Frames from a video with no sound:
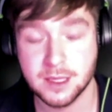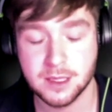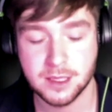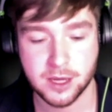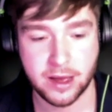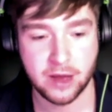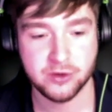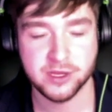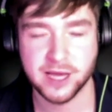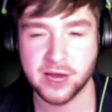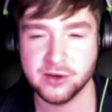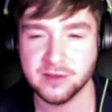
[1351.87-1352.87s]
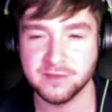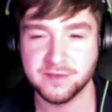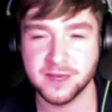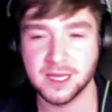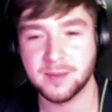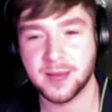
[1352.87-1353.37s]
You know, how do you
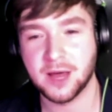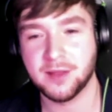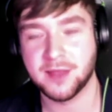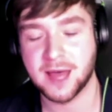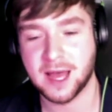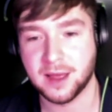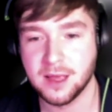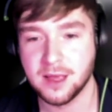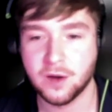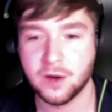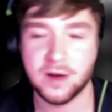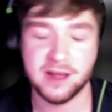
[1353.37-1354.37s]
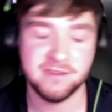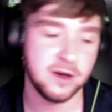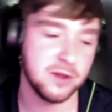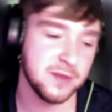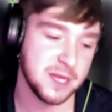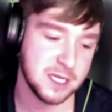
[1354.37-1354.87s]
feel about that? Oh, I
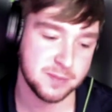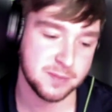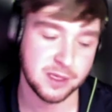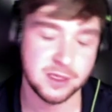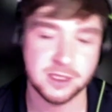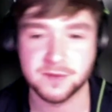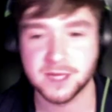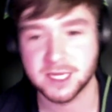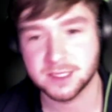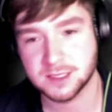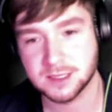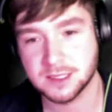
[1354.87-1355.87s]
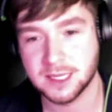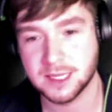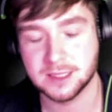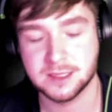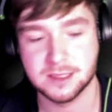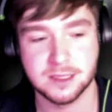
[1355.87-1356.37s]
felt this because of this.
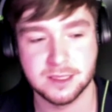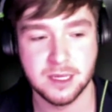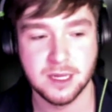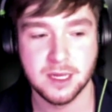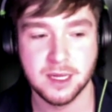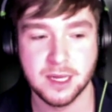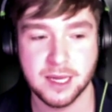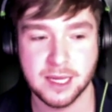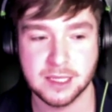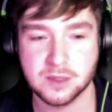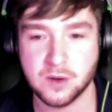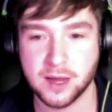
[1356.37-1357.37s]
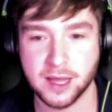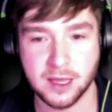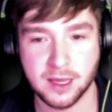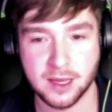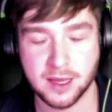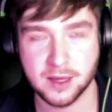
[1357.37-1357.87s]
It's quite
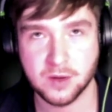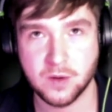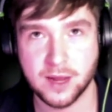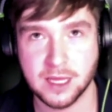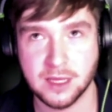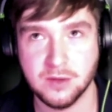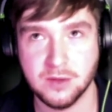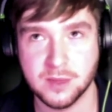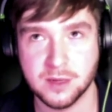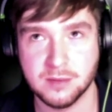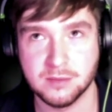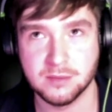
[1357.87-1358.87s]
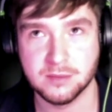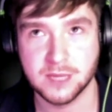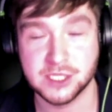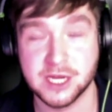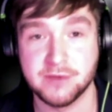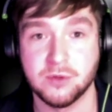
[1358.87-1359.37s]
a human, a
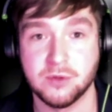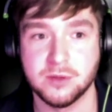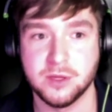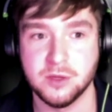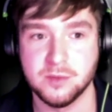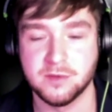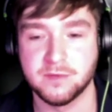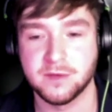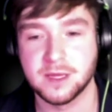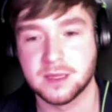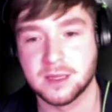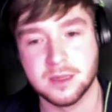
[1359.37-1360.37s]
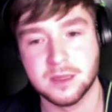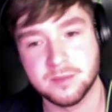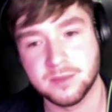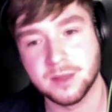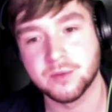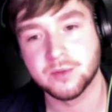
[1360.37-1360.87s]
general human thing that
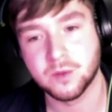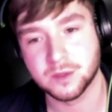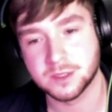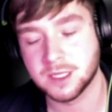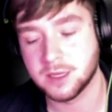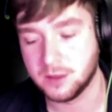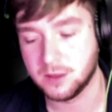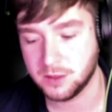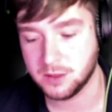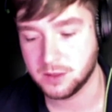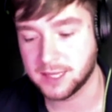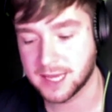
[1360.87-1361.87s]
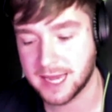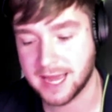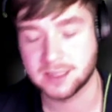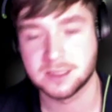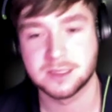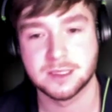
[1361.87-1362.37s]
people want to do, that you
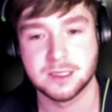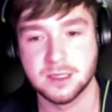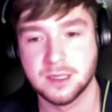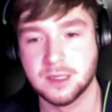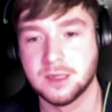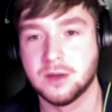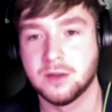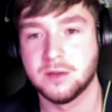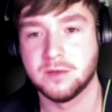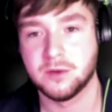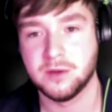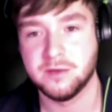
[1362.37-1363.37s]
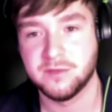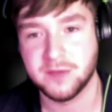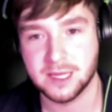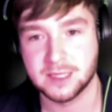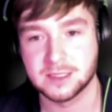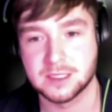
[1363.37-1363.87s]
connect on your
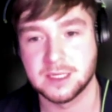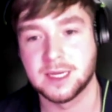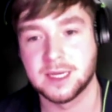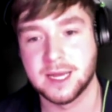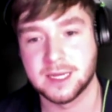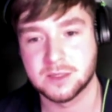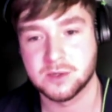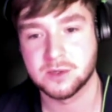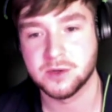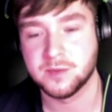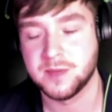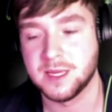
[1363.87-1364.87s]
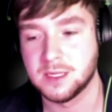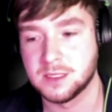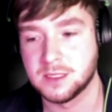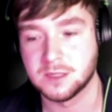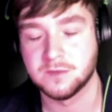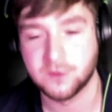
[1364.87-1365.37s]
feelings and you connect on your
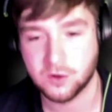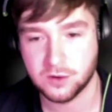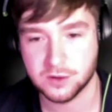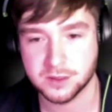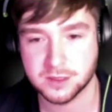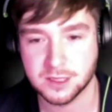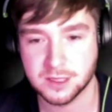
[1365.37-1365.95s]
opinions and thoughts.